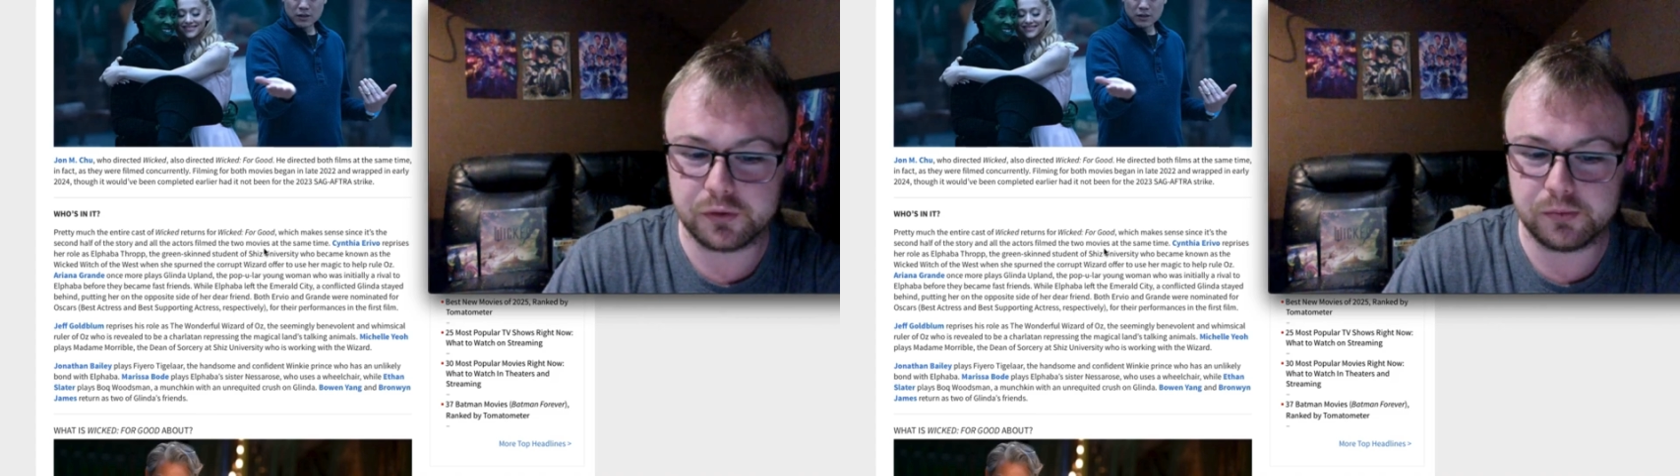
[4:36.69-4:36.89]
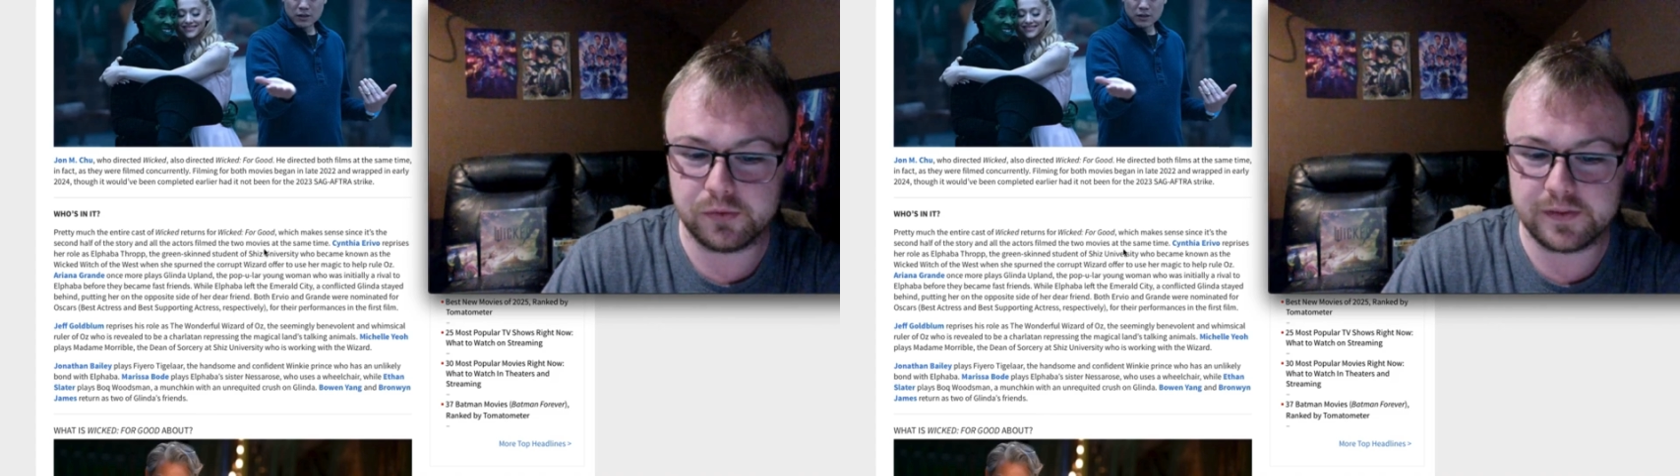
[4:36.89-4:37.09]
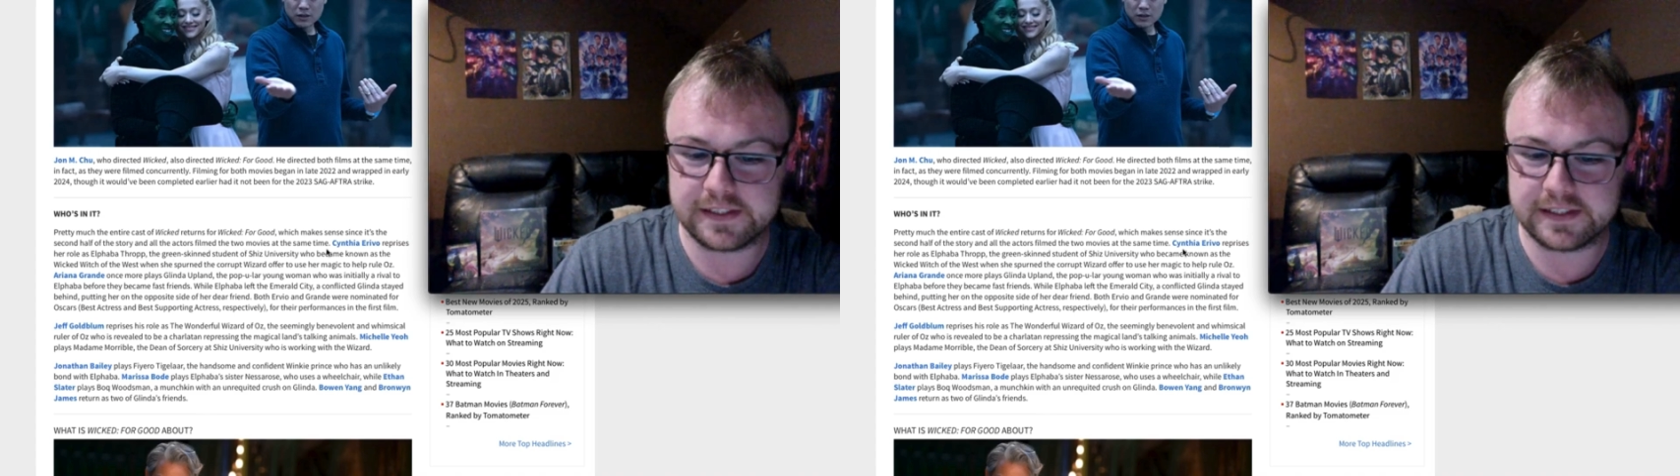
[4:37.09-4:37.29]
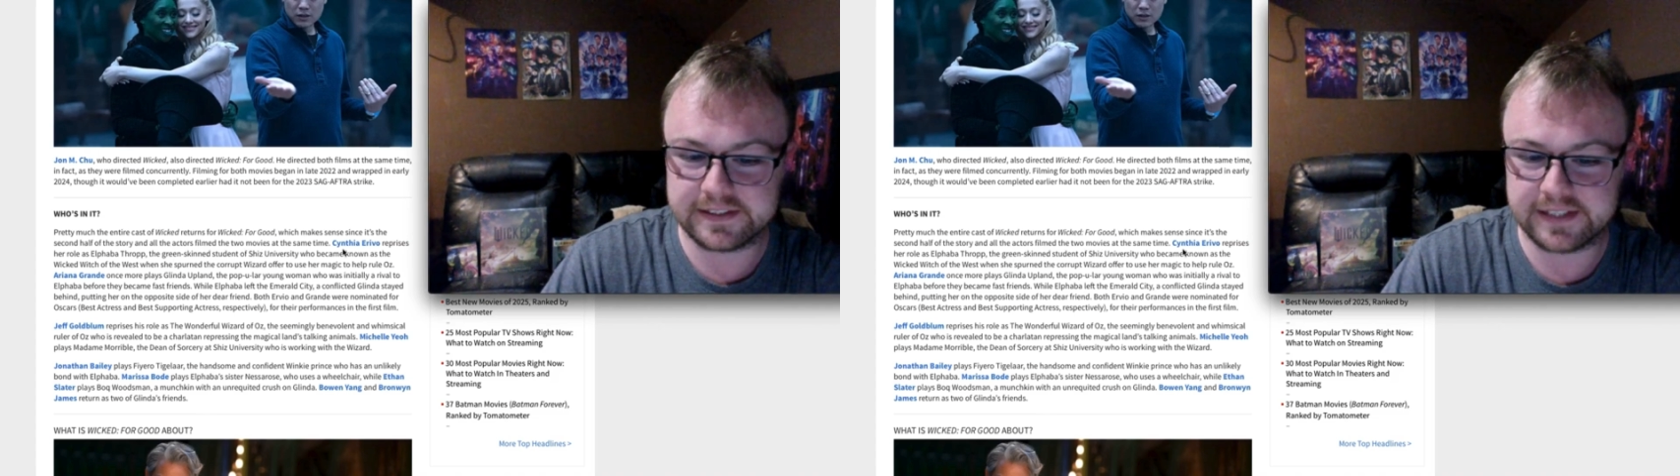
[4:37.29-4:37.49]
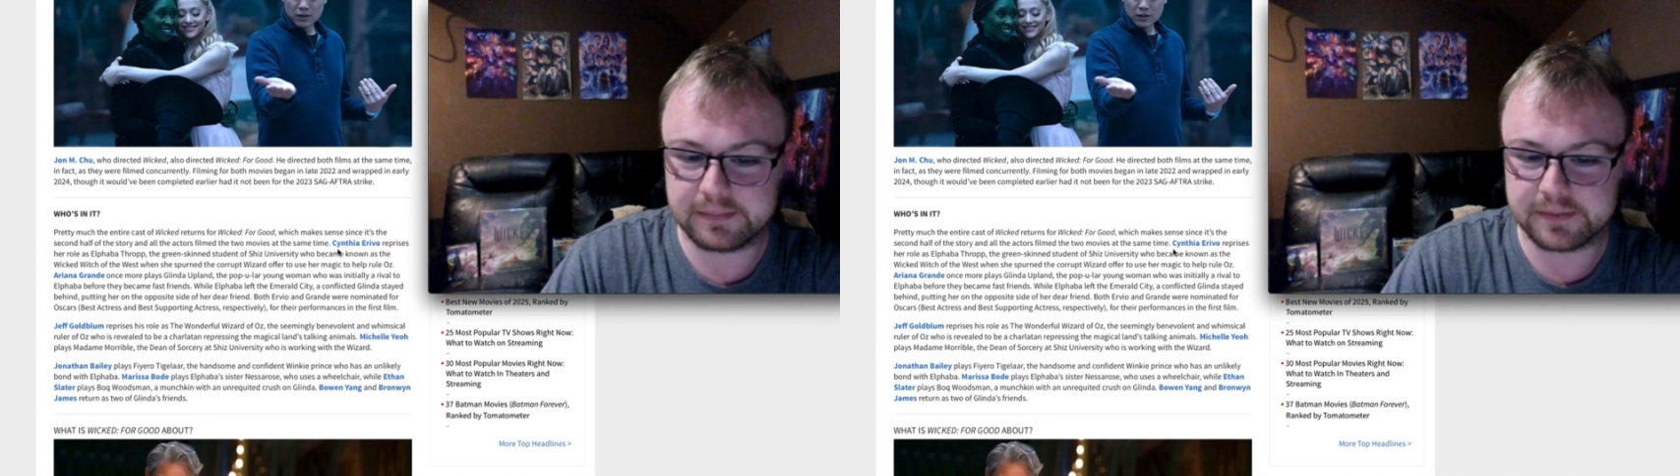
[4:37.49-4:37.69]
movies at the
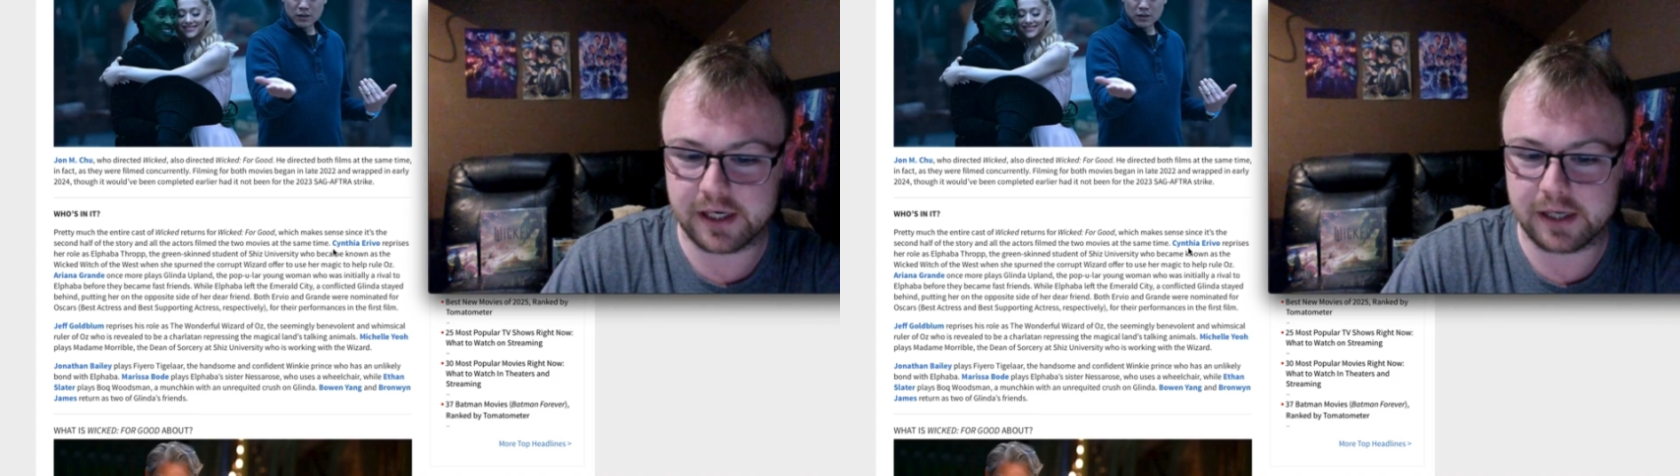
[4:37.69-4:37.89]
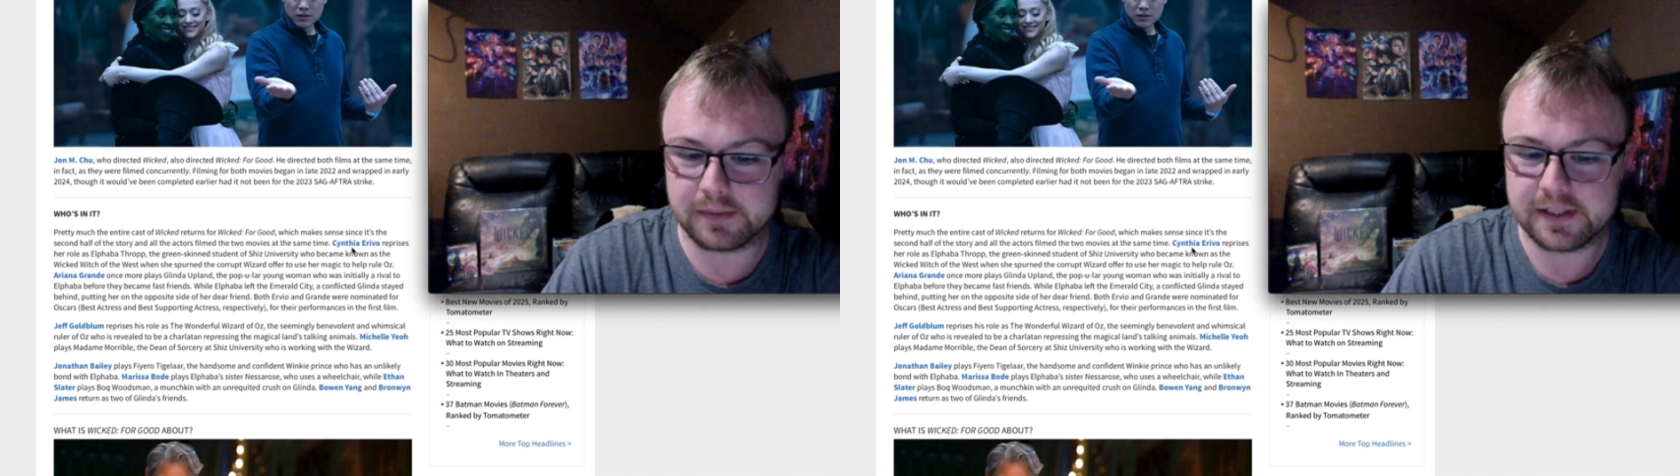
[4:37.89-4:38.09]
same time.